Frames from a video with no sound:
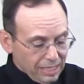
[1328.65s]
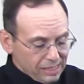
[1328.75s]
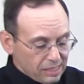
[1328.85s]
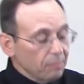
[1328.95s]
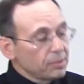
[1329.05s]

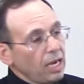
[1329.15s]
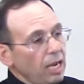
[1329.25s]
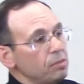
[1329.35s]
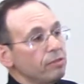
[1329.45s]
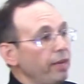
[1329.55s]

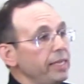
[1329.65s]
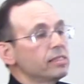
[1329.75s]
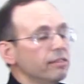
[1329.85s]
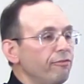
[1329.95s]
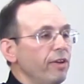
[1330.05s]
Sometimes face
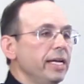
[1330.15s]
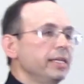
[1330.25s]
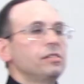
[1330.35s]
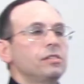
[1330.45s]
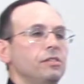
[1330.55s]
to
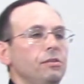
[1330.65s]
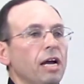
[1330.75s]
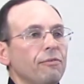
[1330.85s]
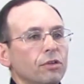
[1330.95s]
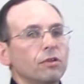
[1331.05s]
face, you
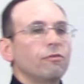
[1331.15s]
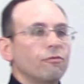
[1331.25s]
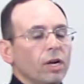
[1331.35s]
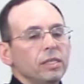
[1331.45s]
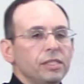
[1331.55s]
have to
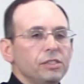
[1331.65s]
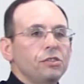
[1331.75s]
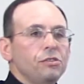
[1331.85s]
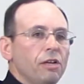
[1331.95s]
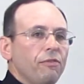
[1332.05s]
confront
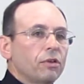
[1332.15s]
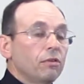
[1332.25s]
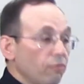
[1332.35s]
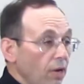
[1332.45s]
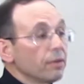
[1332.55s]
issues, you have to
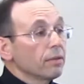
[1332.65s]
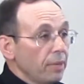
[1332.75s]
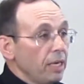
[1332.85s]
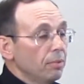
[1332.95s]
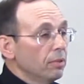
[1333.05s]
confront
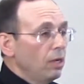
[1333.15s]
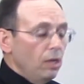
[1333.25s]
people.